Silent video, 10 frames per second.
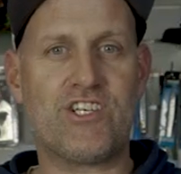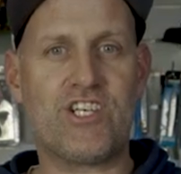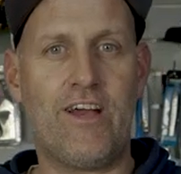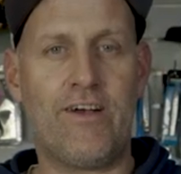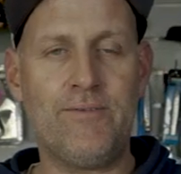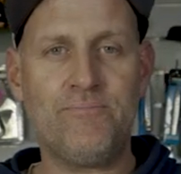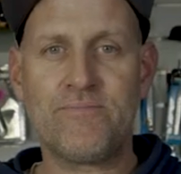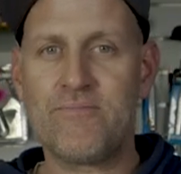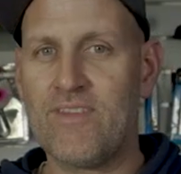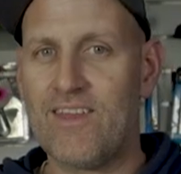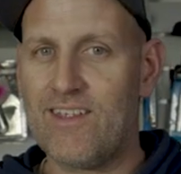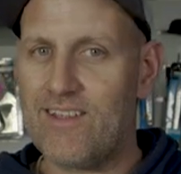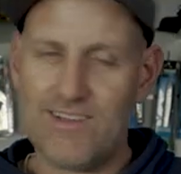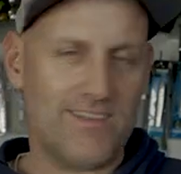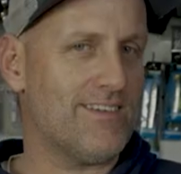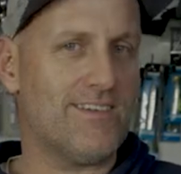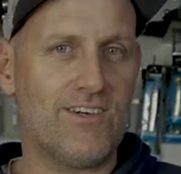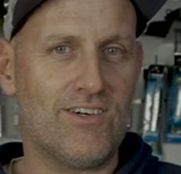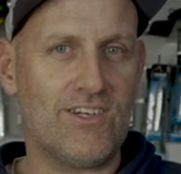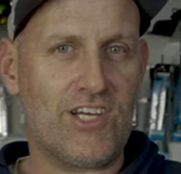sharing.
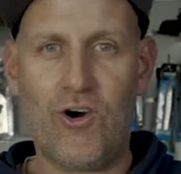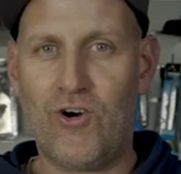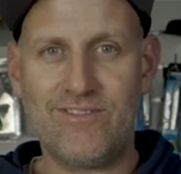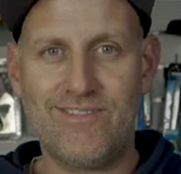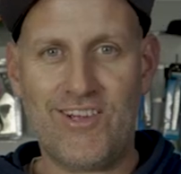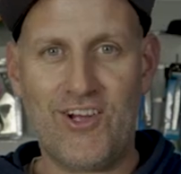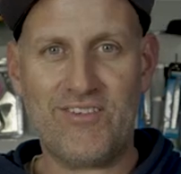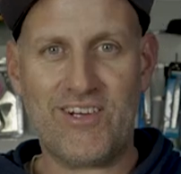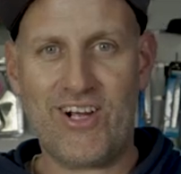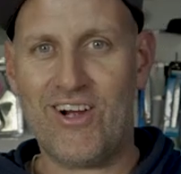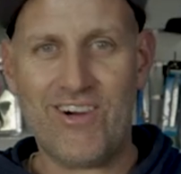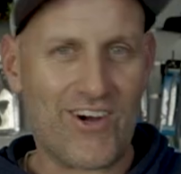Go on, go give it a go.